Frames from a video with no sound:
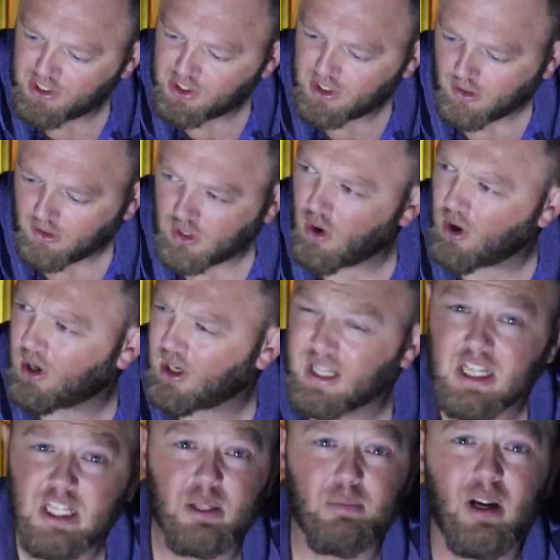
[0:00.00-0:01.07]
stoked. Oh, and
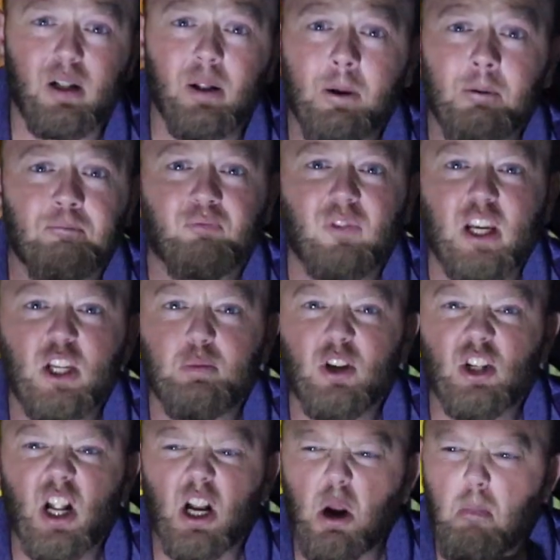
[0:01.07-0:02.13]
the smell. It
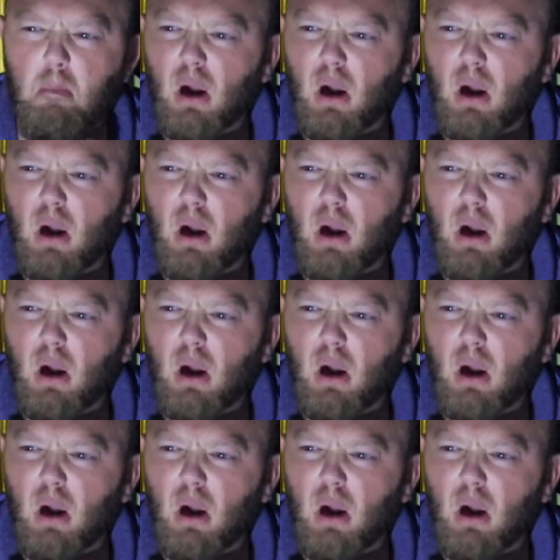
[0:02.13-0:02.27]
smells like a